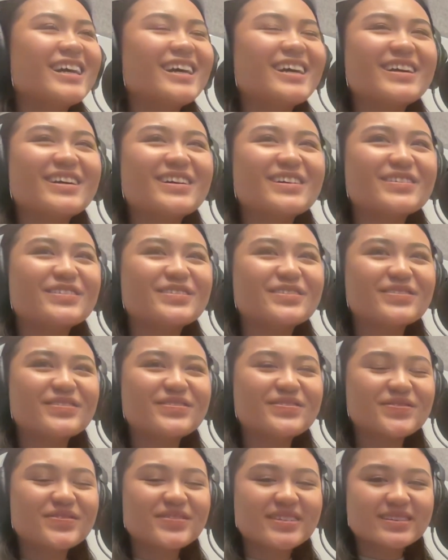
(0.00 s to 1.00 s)

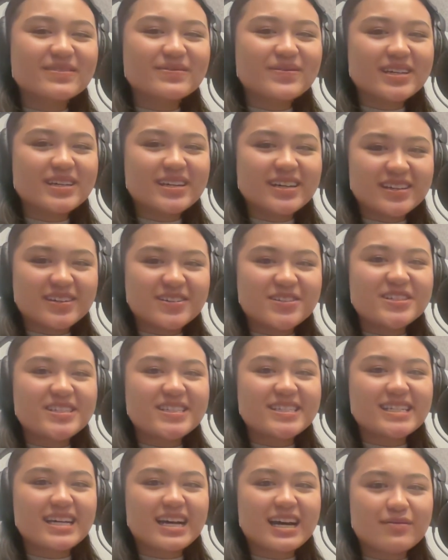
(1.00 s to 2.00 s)
Um, but yeah, no,
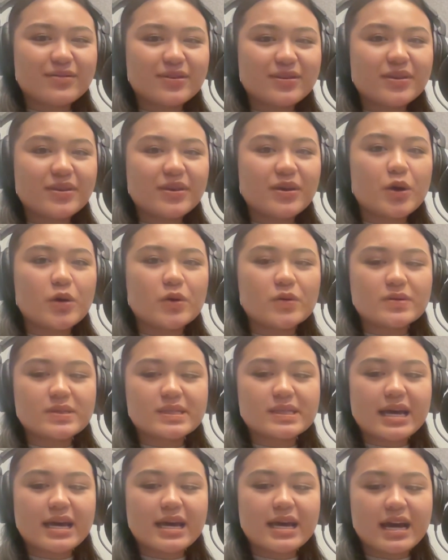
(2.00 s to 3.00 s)
just having the
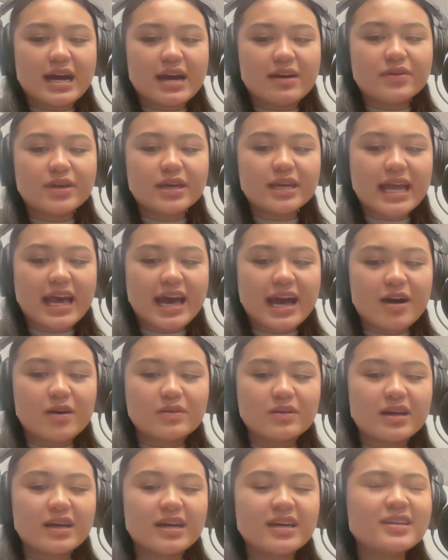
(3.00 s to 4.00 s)
goals there, having an
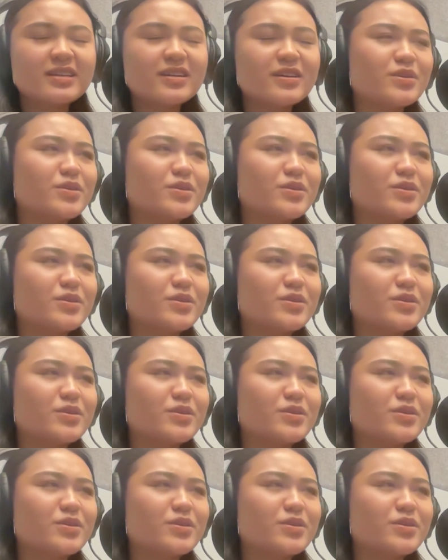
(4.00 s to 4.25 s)
outline.